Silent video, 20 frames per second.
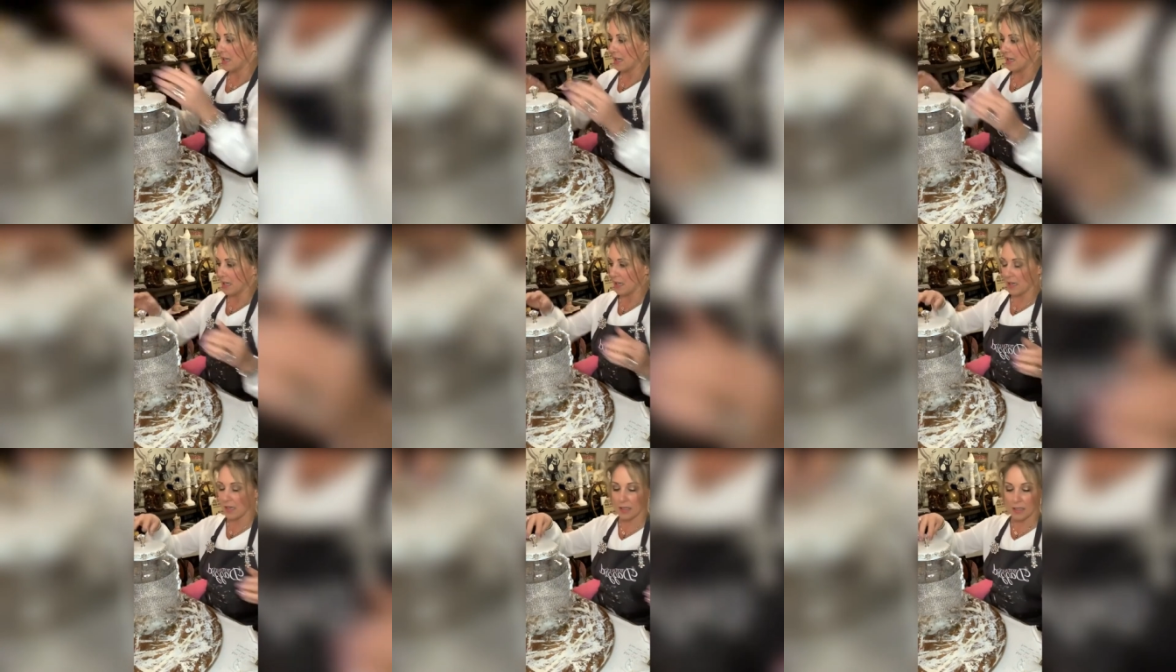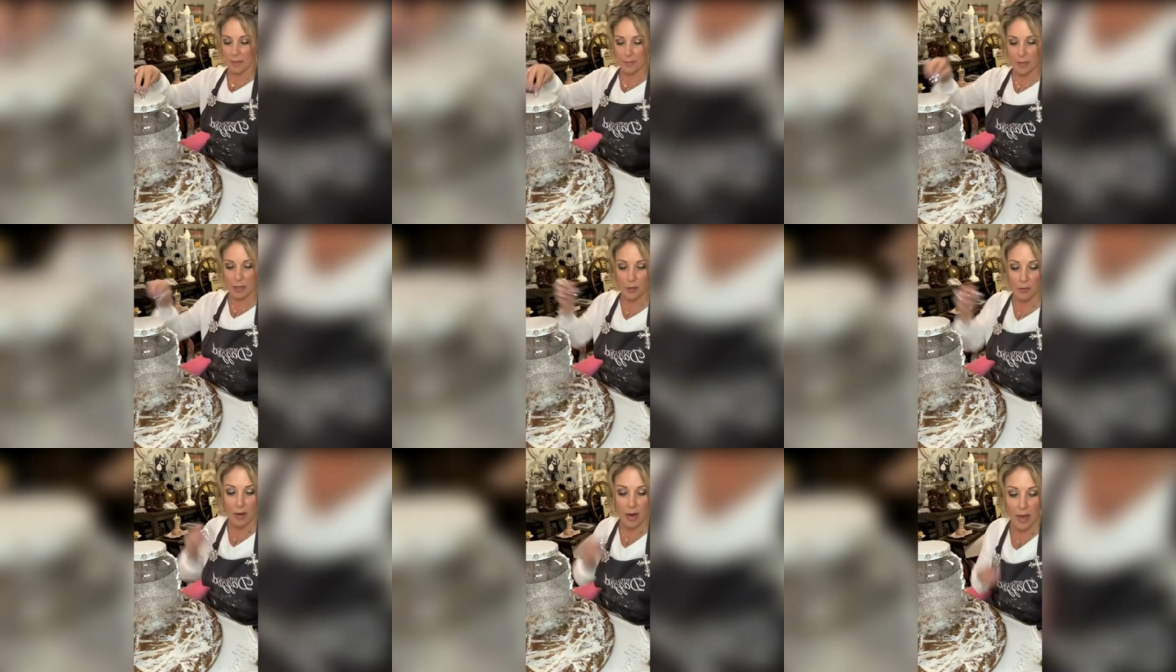Uh, let
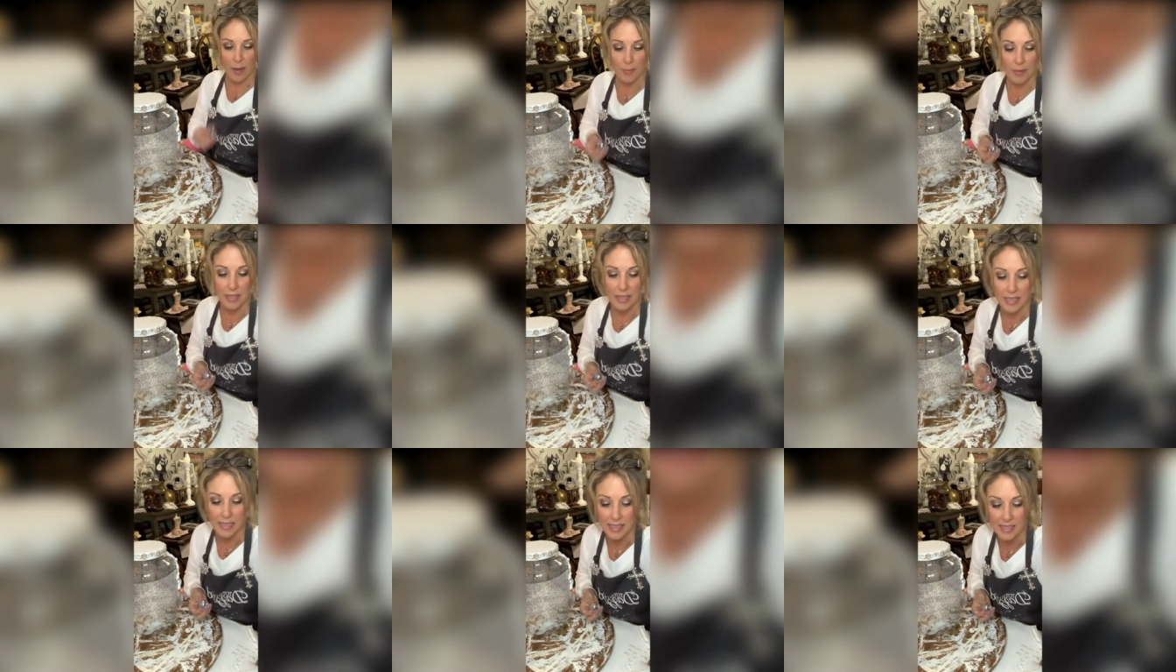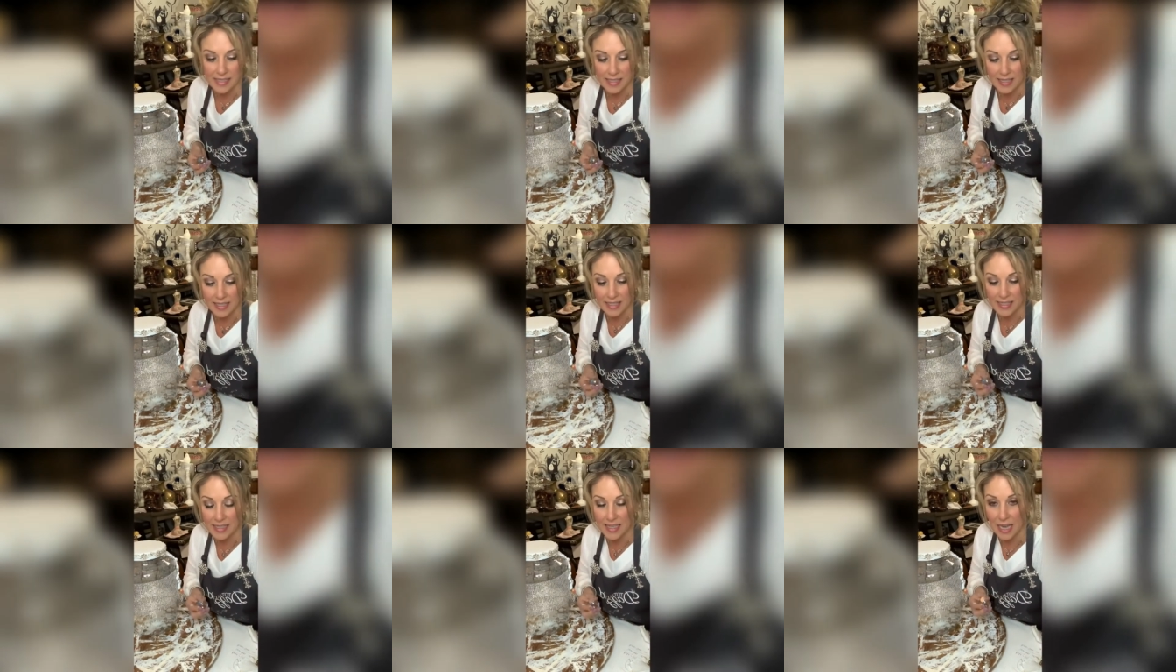me grab
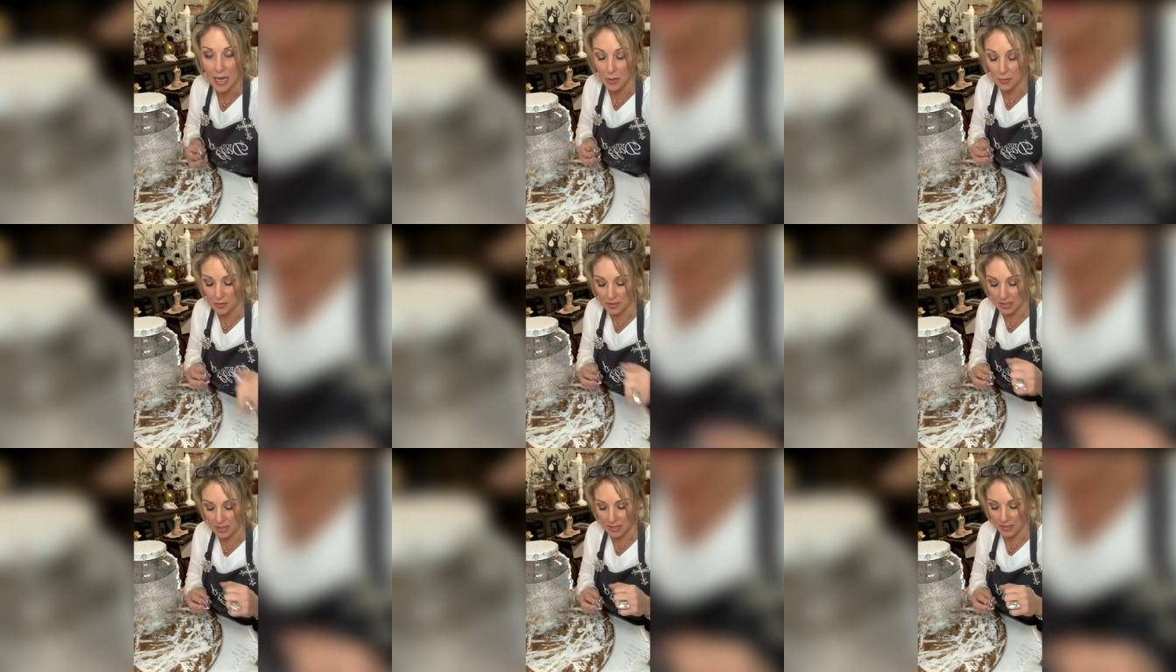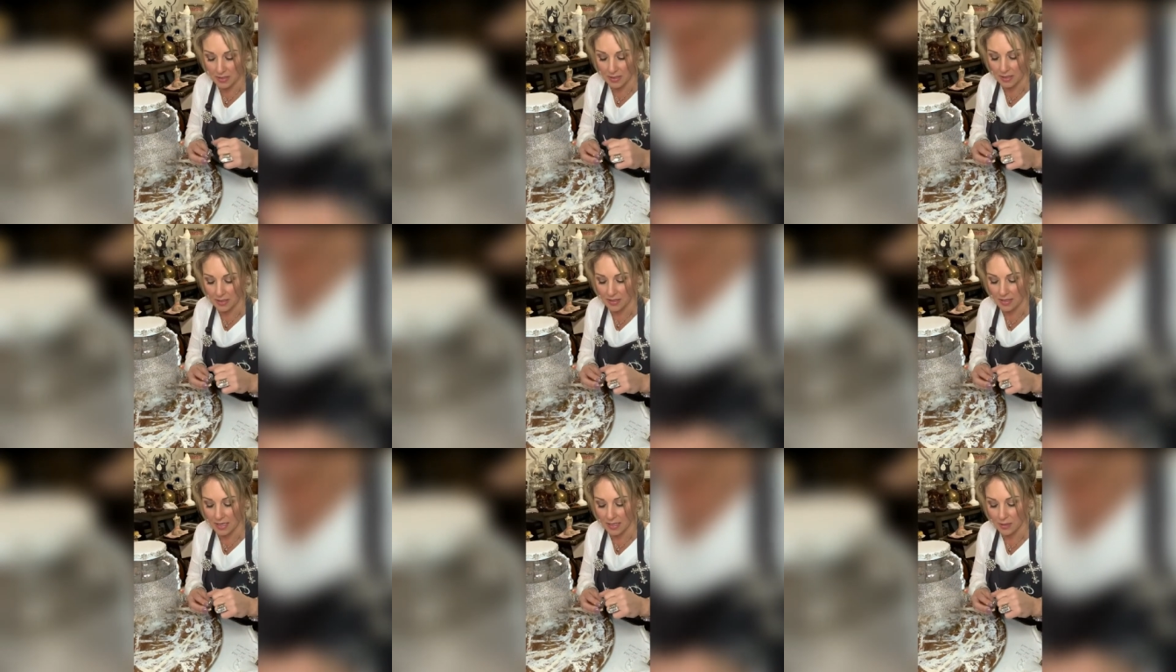E6000,
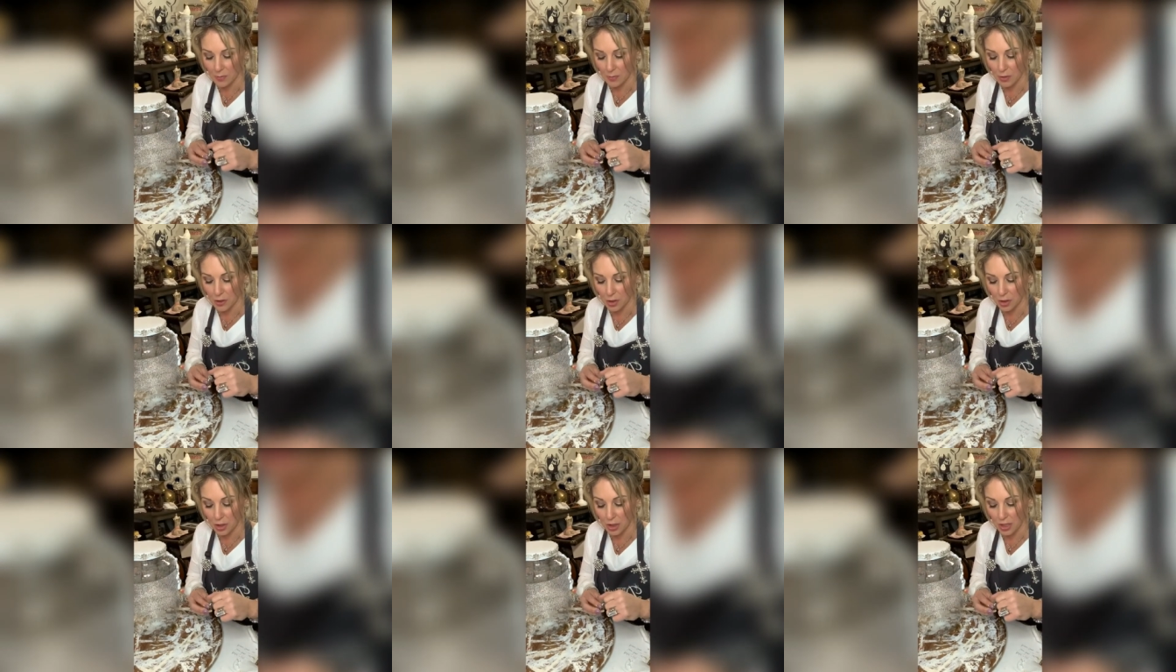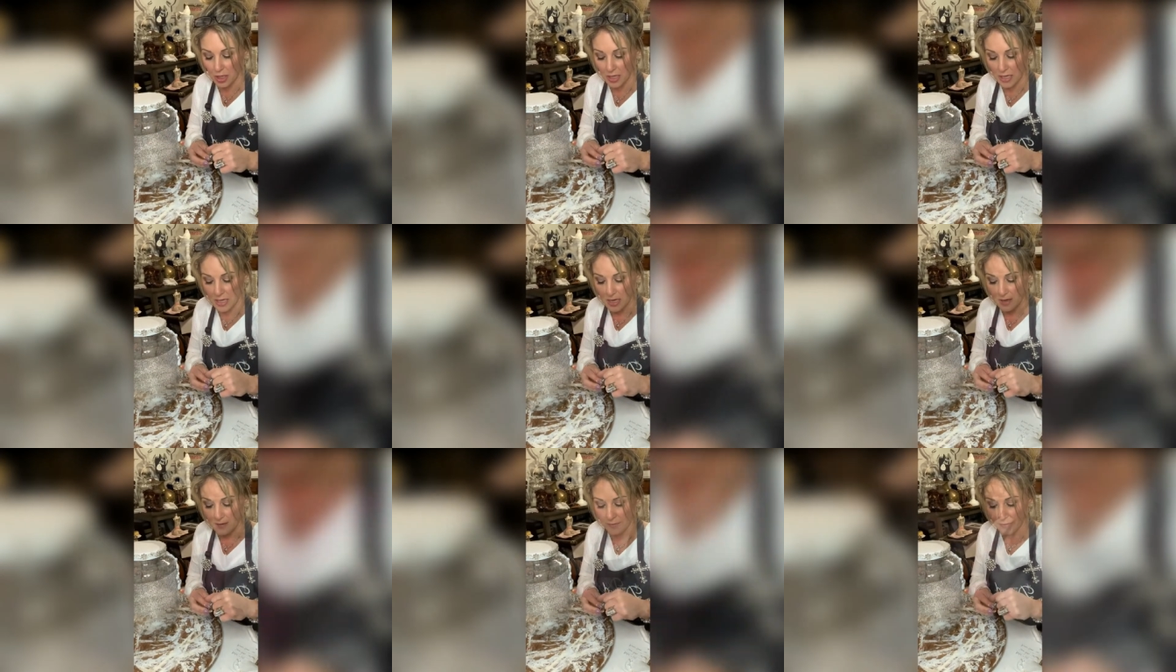because that's what you're gonna
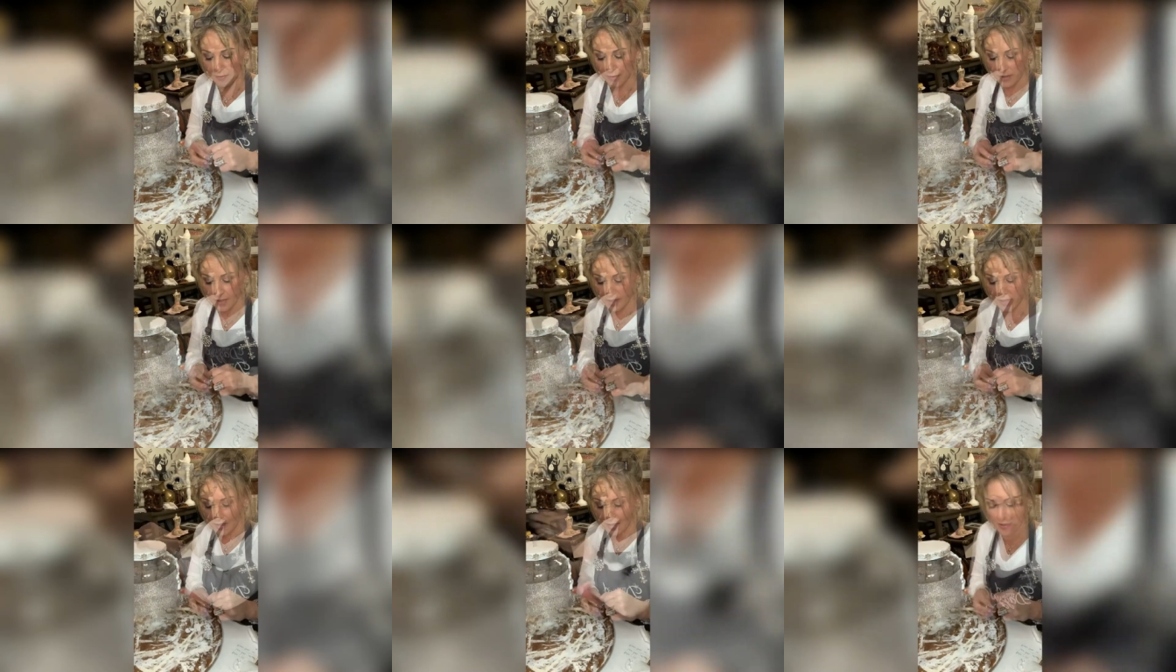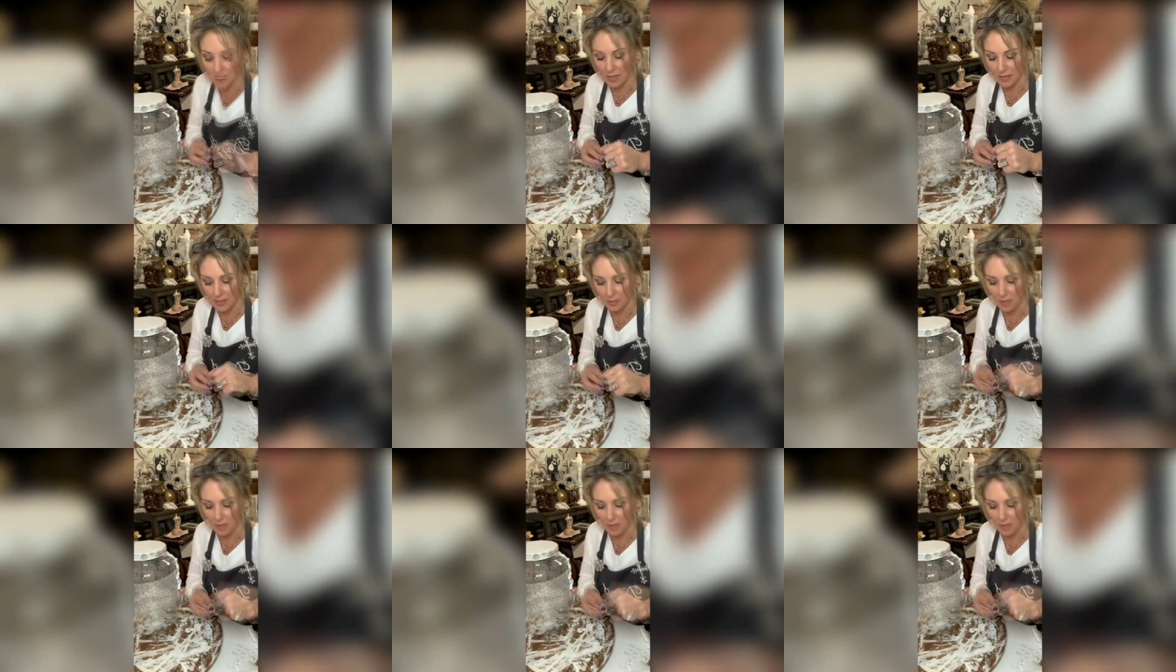need for this.